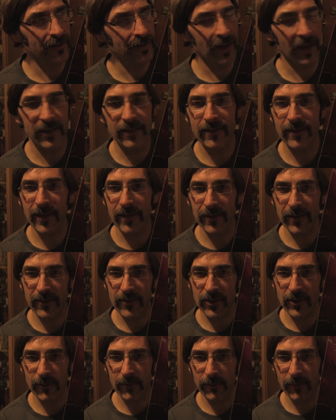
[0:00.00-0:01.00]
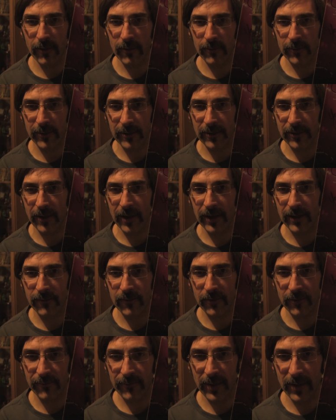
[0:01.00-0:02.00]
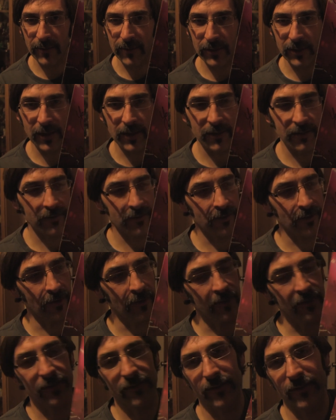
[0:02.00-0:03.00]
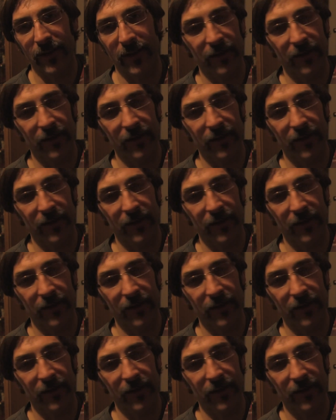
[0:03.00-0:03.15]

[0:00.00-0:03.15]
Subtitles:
I'd say that she would probably not even have made the list. So it's